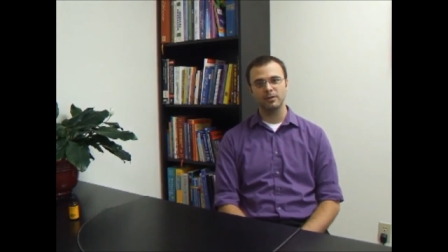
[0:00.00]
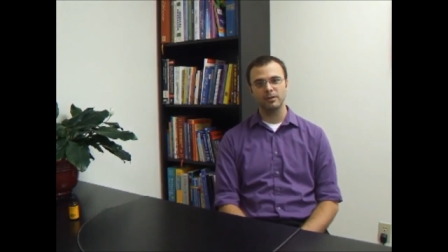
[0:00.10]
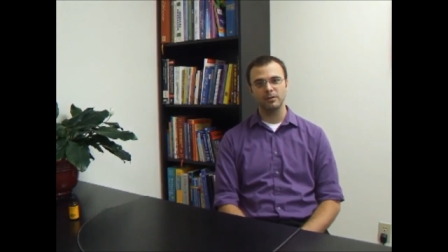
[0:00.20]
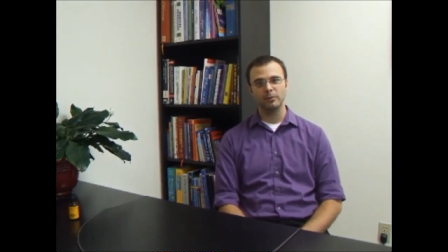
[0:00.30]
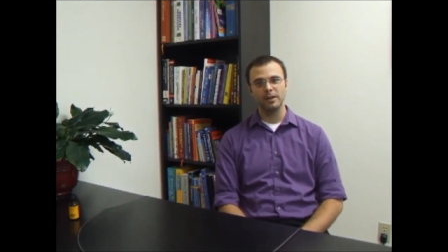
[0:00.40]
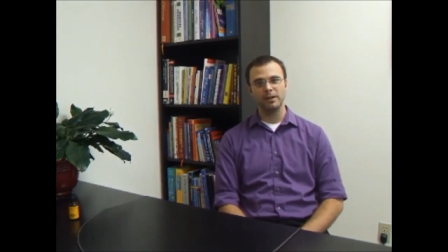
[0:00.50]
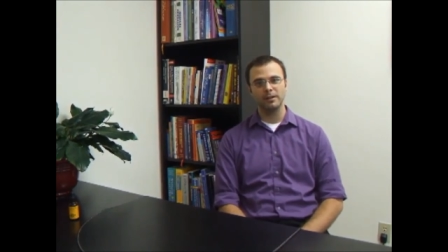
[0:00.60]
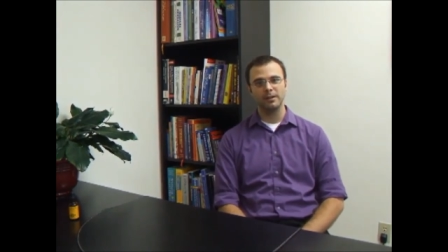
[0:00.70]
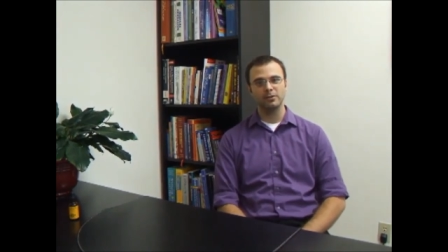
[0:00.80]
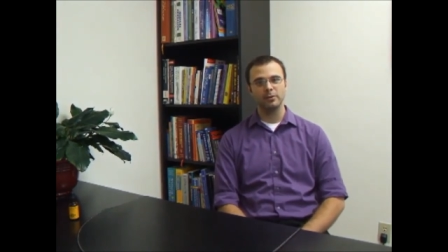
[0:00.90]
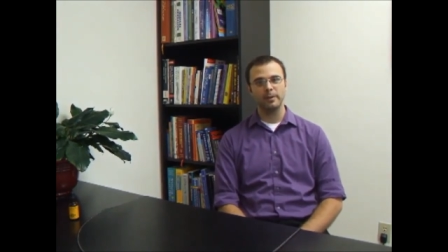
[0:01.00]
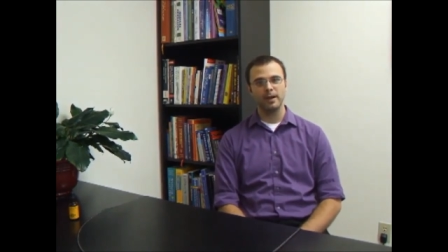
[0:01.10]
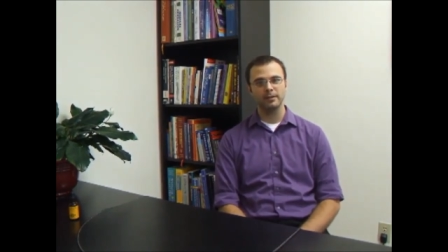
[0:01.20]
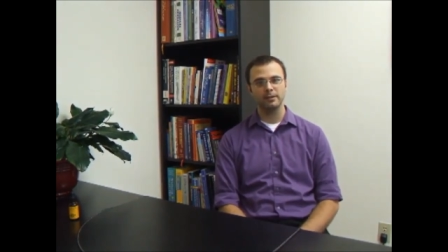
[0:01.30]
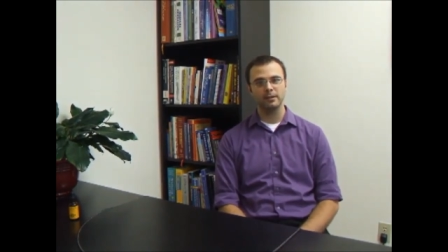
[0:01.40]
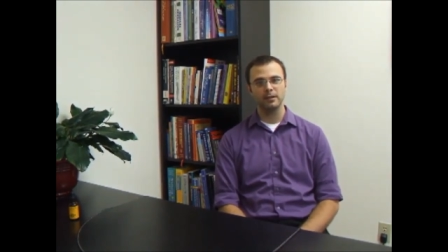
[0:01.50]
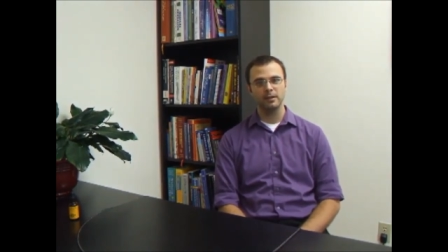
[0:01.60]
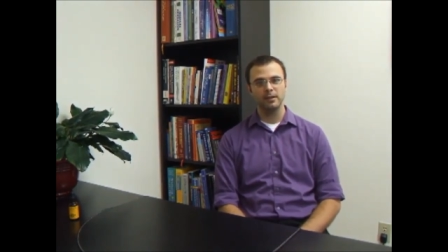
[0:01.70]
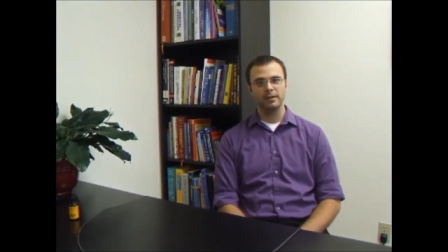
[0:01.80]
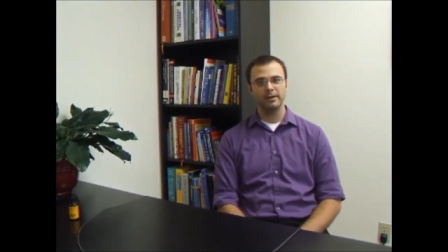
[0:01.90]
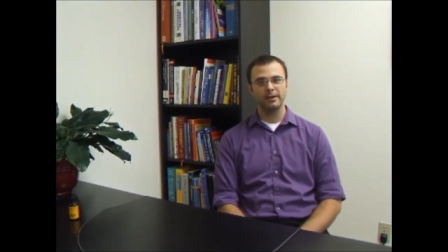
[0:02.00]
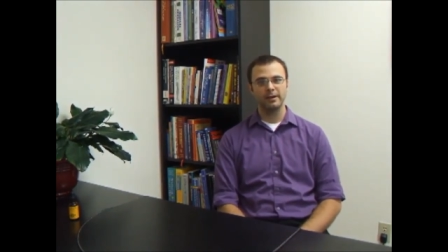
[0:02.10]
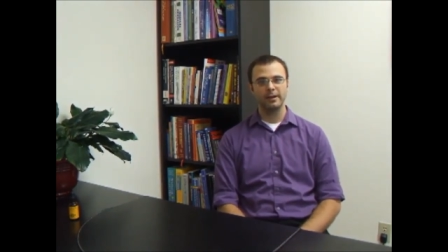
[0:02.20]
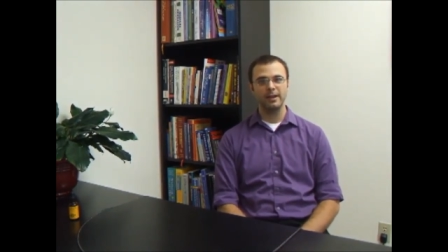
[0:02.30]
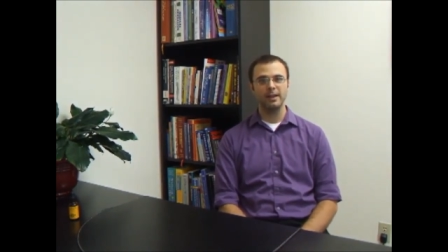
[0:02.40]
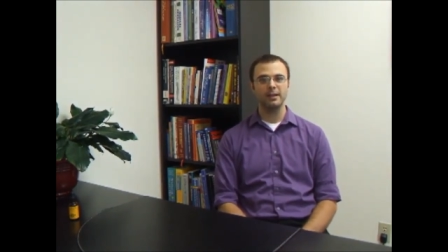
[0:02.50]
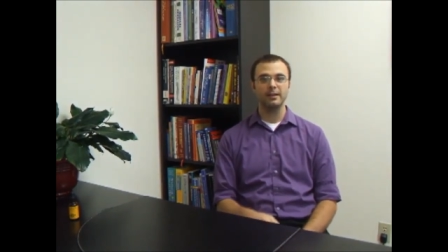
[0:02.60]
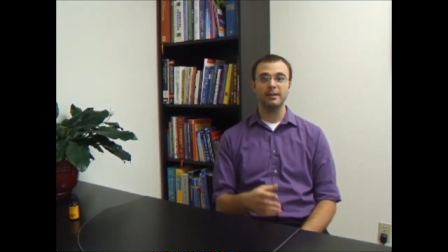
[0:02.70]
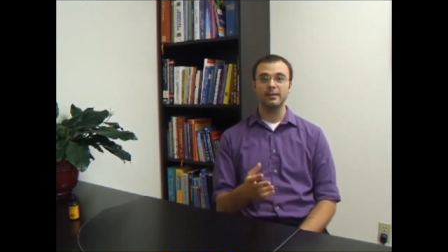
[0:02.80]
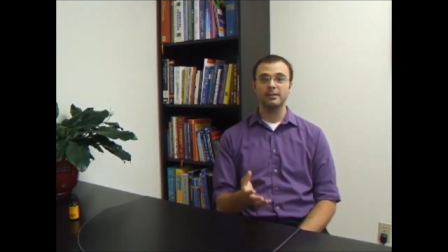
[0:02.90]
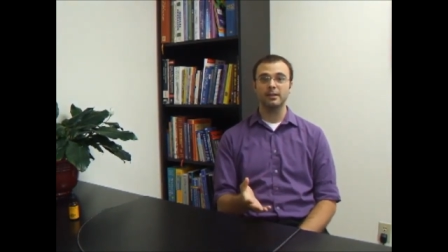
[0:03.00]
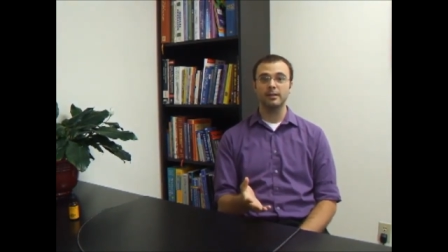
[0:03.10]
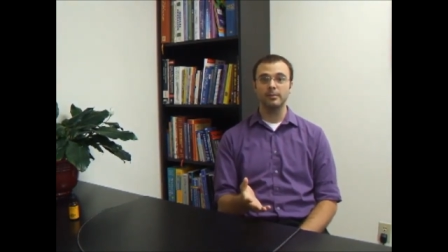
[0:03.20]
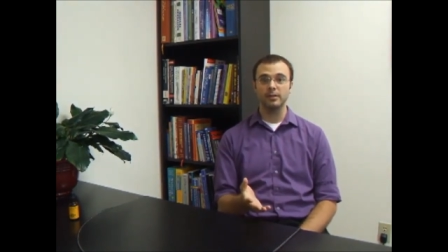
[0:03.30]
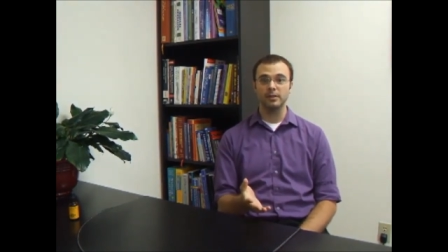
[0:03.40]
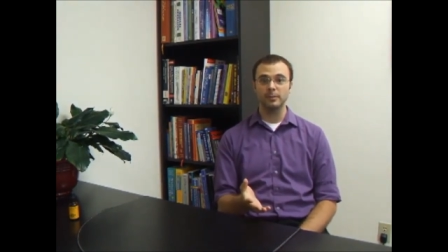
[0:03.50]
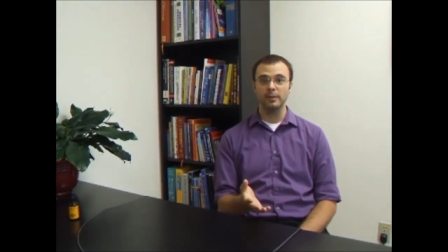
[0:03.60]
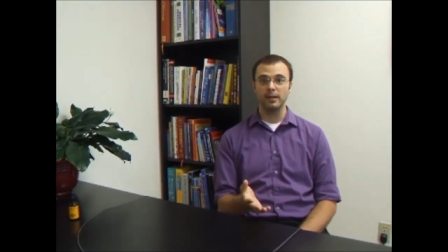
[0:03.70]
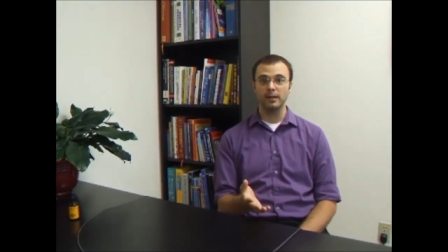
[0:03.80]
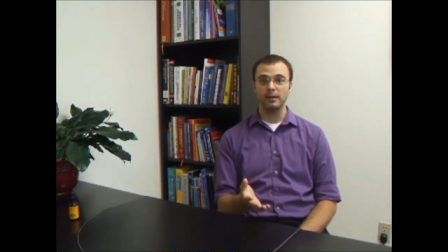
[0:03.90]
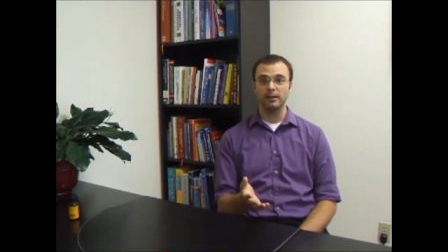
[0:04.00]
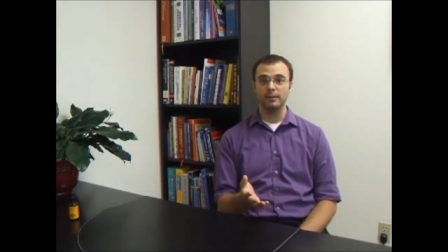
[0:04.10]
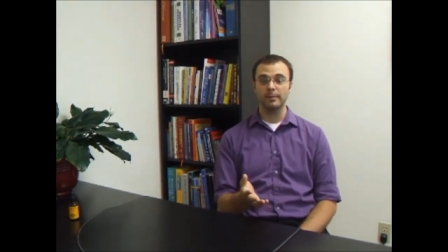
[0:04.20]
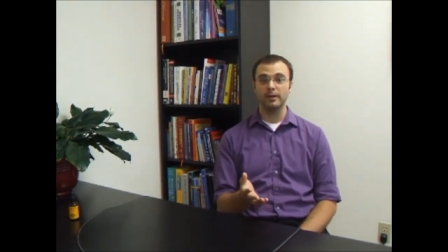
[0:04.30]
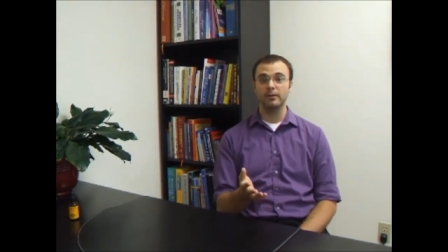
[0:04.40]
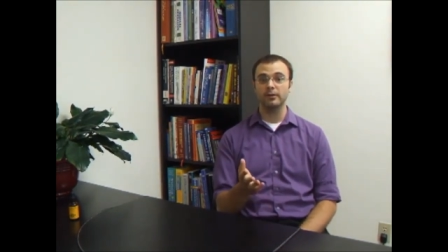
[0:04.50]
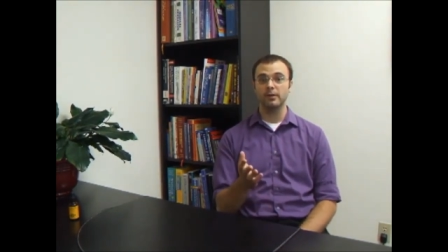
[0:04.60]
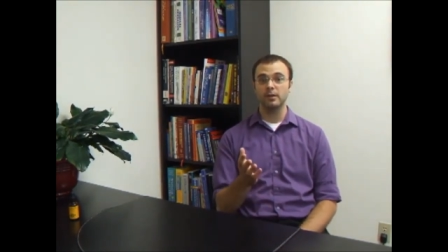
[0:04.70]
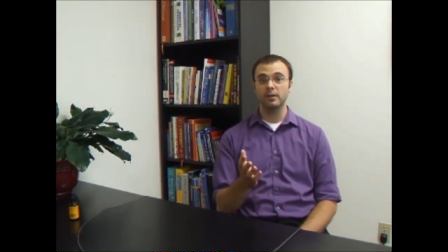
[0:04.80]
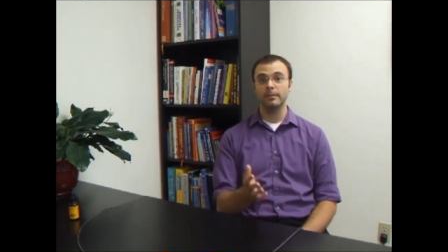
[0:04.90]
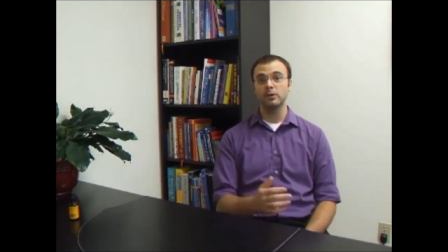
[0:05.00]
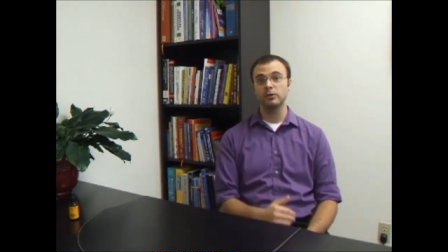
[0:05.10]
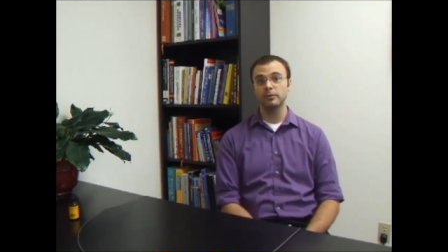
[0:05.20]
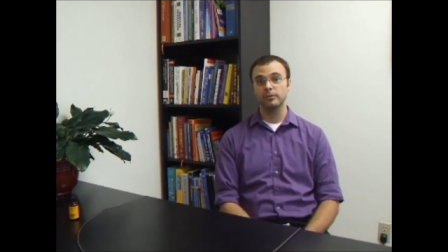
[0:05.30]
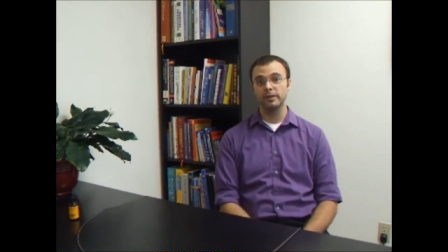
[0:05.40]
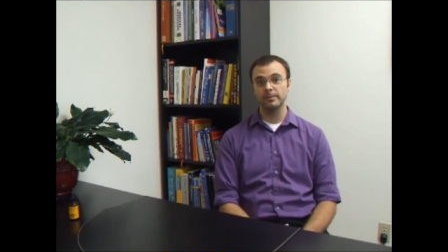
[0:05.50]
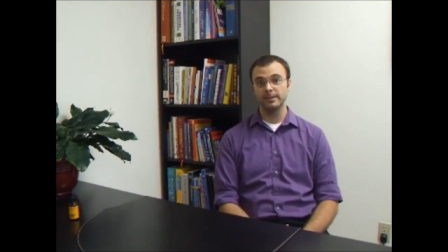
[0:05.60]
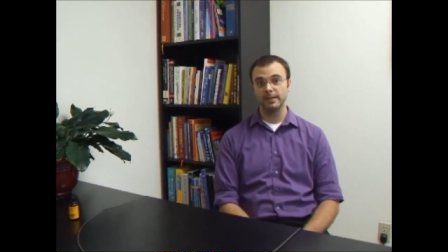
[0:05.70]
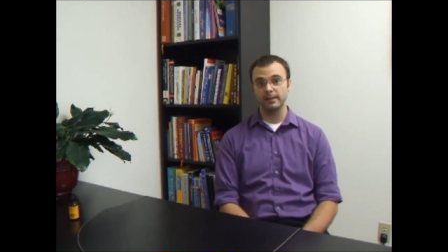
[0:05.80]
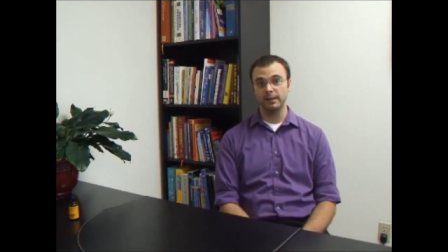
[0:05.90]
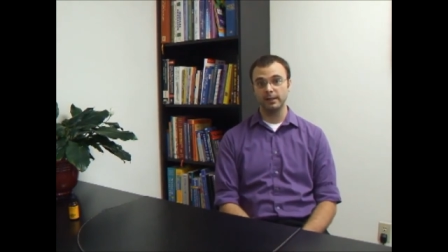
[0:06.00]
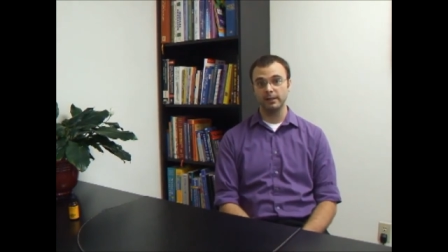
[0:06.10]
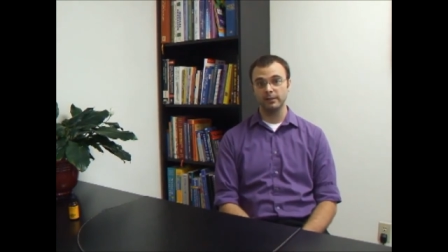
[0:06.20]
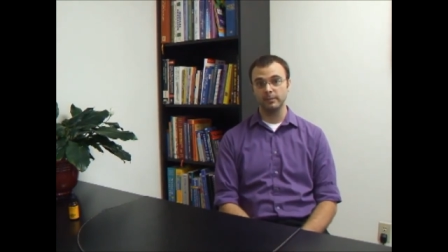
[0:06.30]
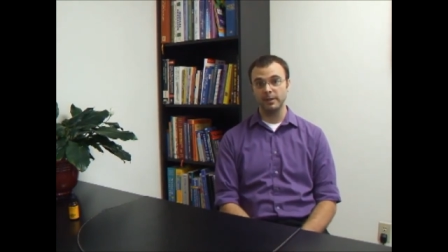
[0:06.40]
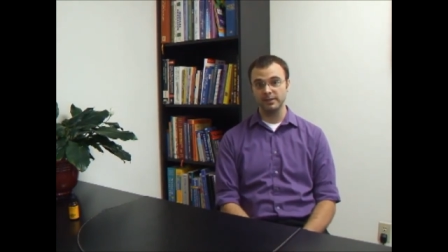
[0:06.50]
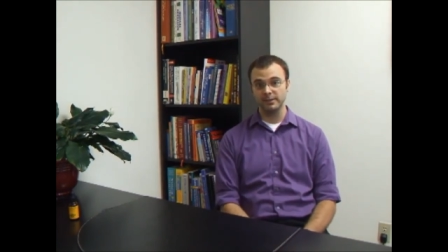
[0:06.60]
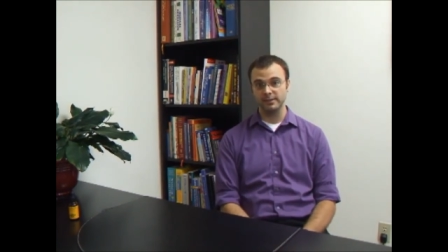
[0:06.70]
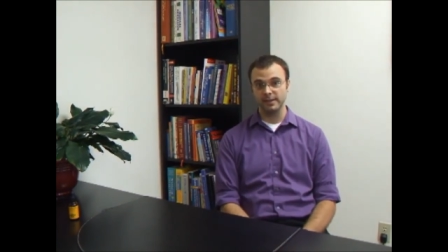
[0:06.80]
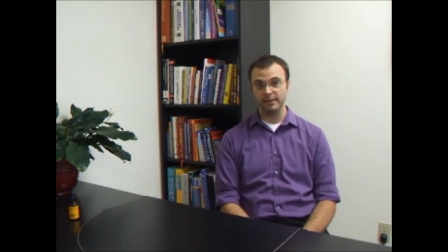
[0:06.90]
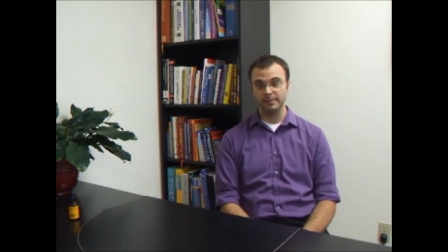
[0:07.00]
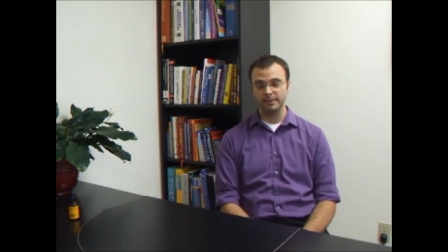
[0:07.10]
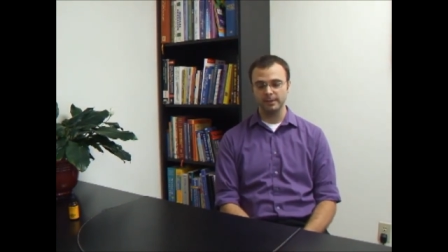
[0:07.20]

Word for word: from Radiant Naturopathic, uh, and today I'm going to explain about emotional freedom technique, the basic setup.